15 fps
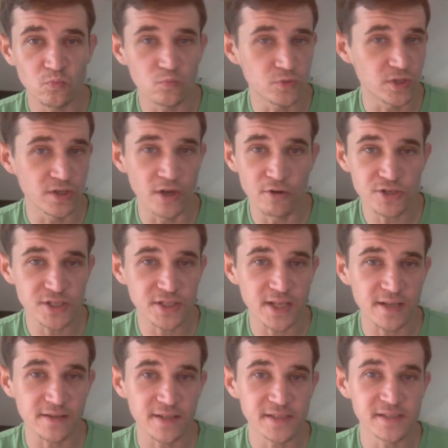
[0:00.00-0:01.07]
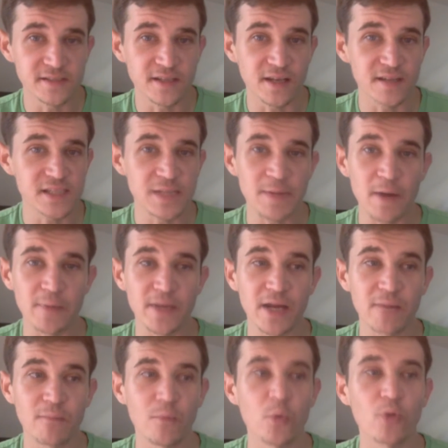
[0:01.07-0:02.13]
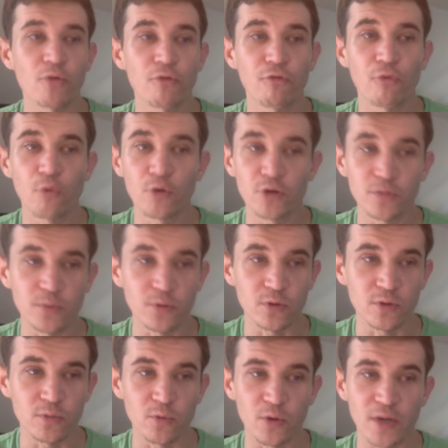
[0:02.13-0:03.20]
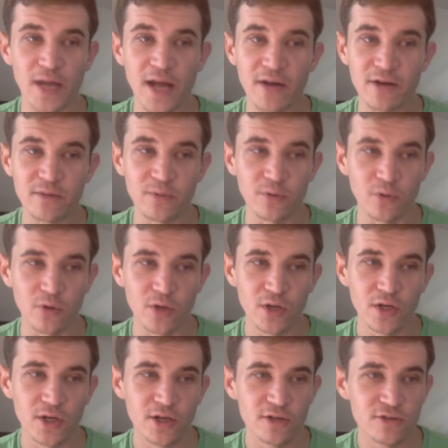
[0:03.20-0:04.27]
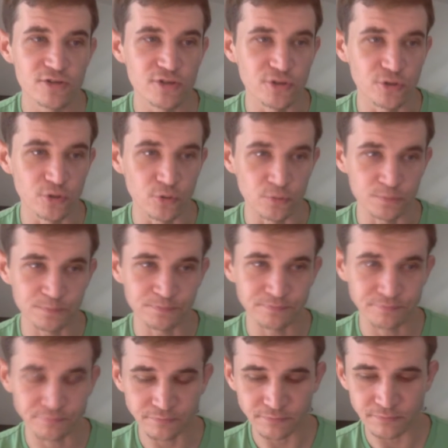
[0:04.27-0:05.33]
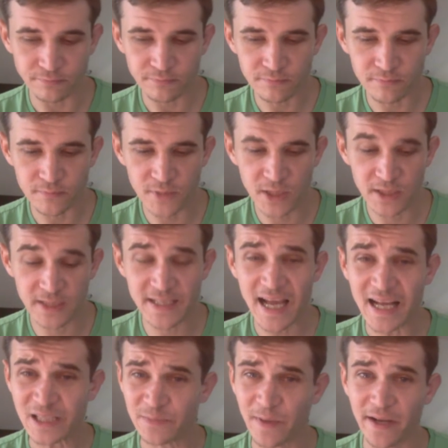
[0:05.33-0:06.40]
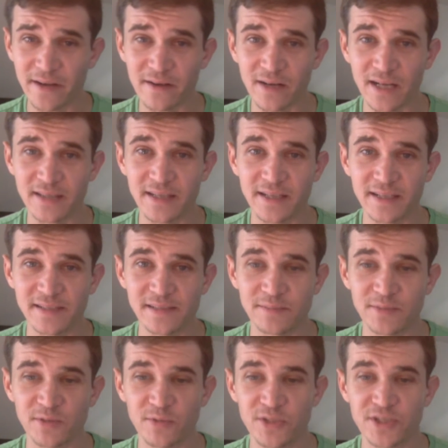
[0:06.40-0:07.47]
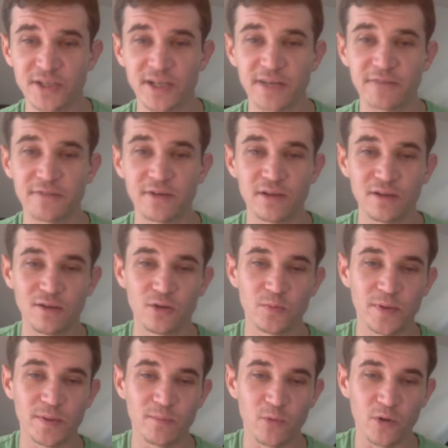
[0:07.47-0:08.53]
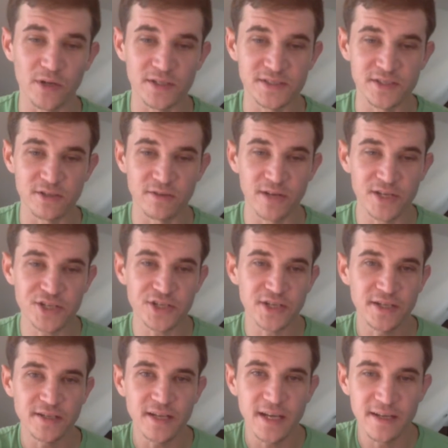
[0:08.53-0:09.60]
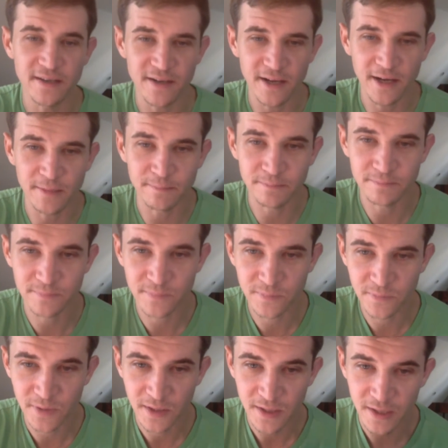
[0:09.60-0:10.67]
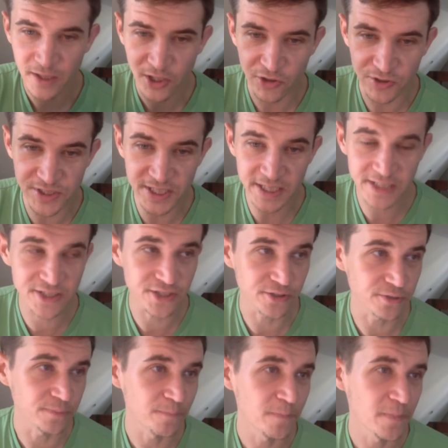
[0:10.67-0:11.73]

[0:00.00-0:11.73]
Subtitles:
the notion that this is going to somehow become more affordable or more accountable to the taxpayer, I think, is something we should give a little bit more consideration and critique to.